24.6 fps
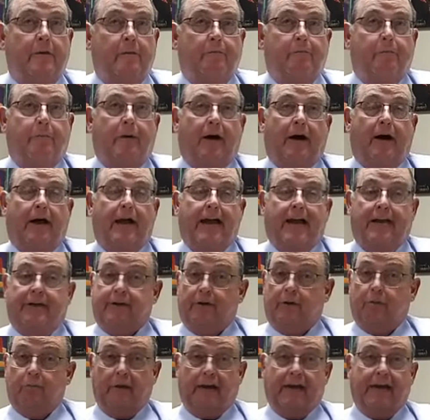And
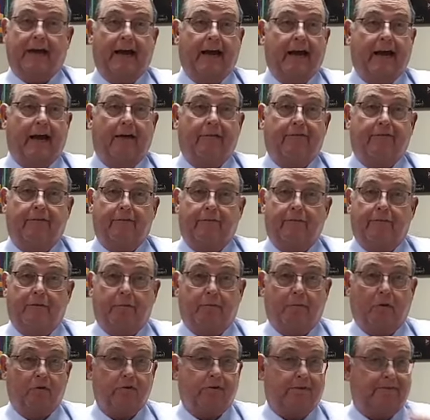you may have the
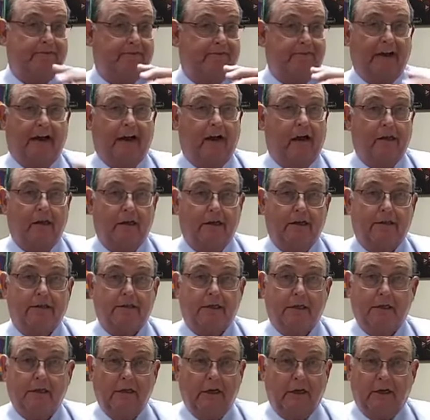most valid,
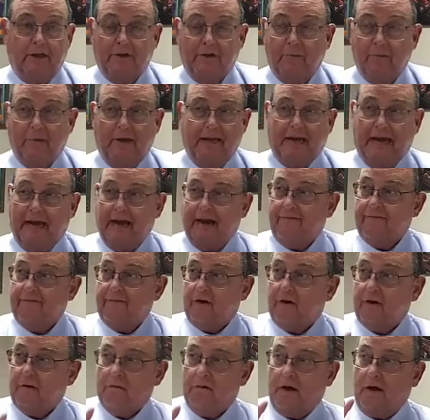you may have
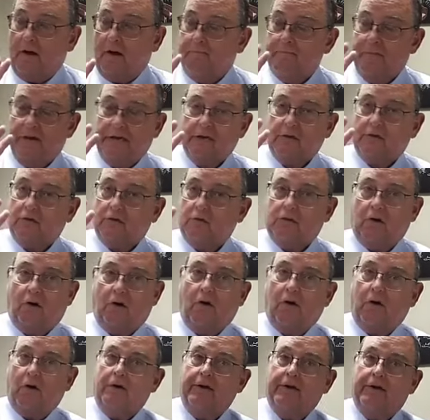a medical
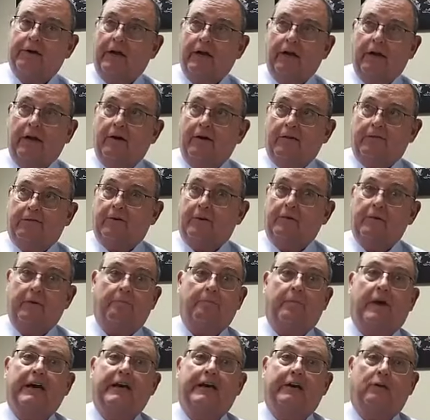card from the
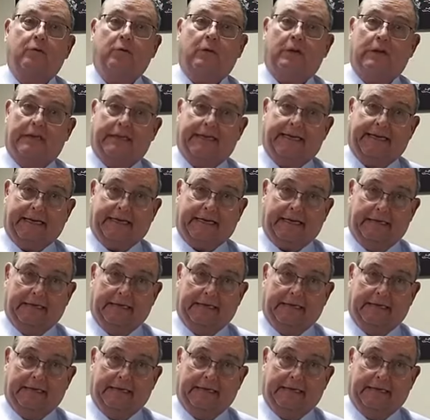Mayo Clinic.